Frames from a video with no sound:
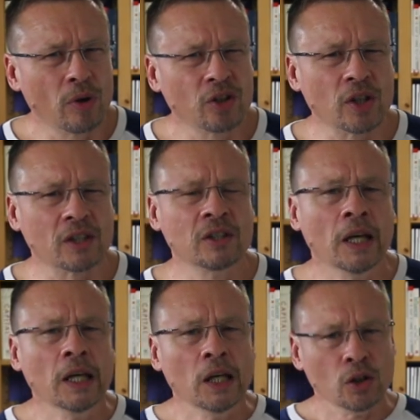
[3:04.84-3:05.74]
projects.
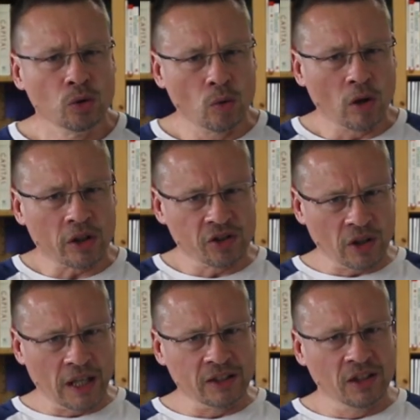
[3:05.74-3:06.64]
You are
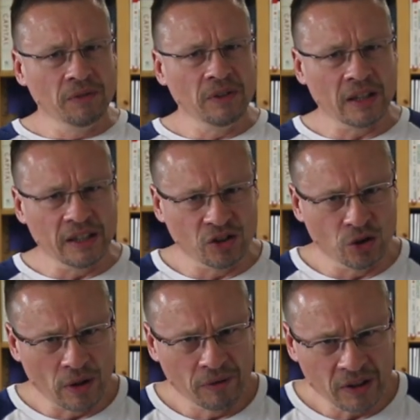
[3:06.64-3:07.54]
scientifically
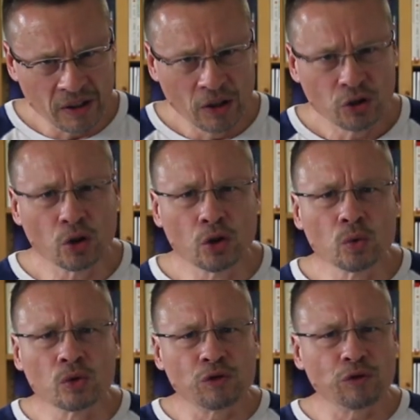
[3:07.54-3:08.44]
driven, you
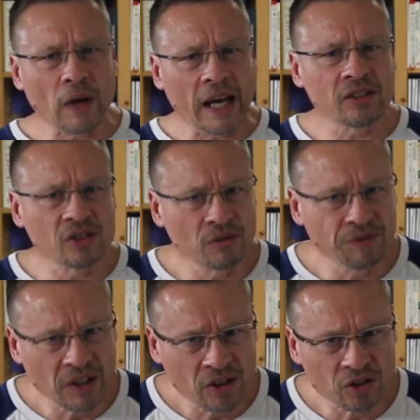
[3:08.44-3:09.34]
use facts and
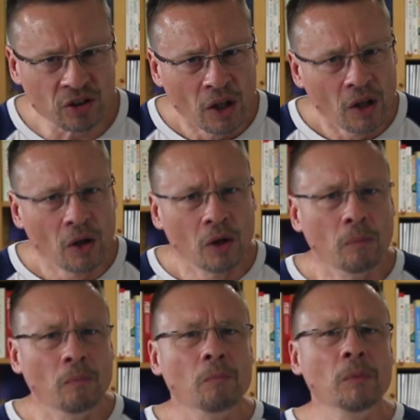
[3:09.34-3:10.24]
figures.
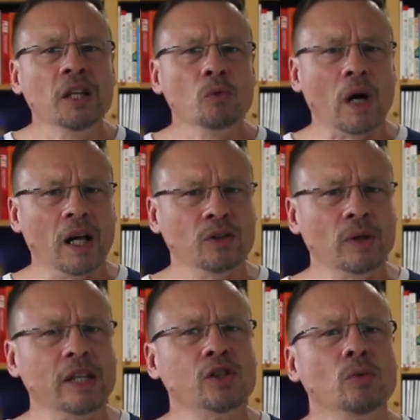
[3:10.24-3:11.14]
Meanwhile,
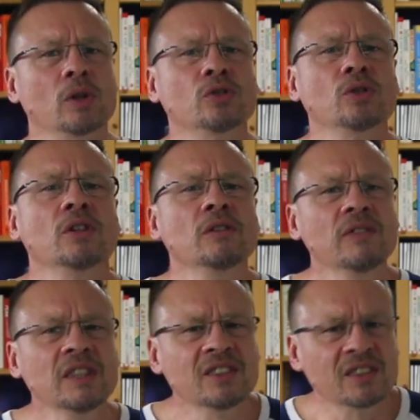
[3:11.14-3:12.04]
you actually want to
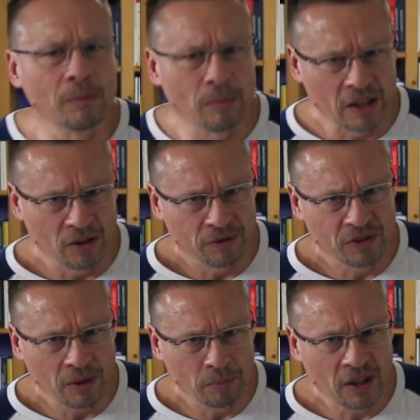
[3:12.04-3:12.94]
convince somebody of
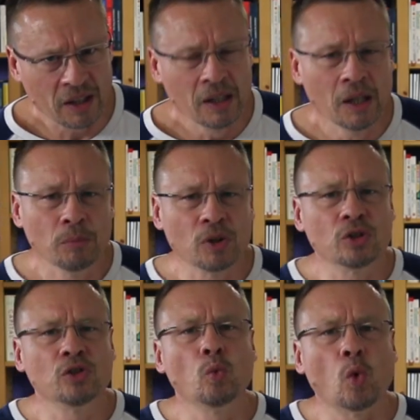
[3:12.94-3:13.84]
something
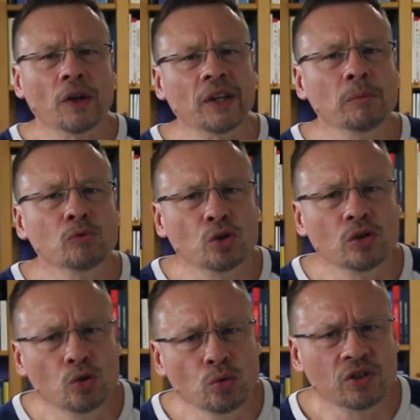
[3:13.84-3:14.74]
because you want him to
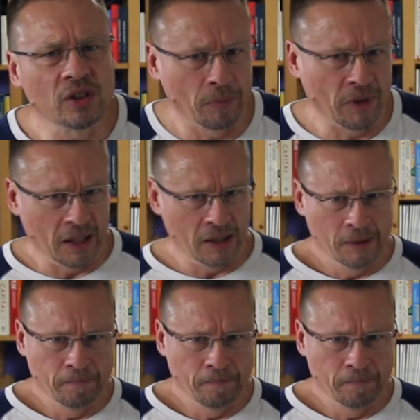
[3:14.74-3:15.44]
do something.